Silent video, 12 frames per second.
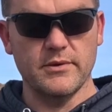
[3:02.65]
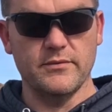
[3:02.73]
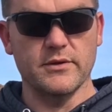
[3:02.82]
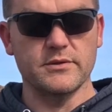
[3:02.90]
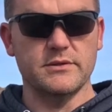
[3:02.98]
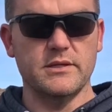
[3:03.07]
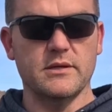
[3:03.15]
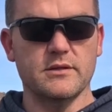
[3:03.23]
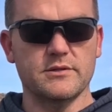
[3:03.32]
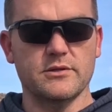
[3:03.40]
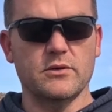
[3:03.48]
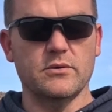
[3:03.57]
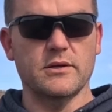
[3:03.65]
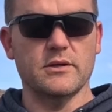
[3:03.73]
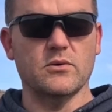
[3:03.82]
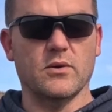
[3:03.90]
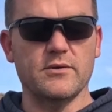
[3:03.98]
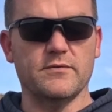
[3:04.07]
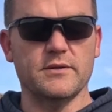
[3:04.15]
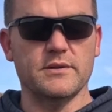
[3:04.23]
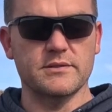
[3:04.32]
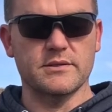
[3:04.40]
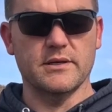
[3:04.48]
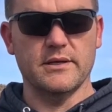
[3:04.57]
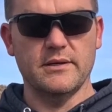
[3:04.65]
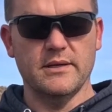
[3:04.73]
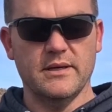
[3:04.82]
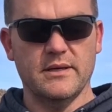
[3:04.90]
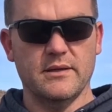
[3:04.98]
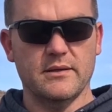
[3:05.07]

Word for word: If you can see here, this Hogue doesn't quite fit this gun.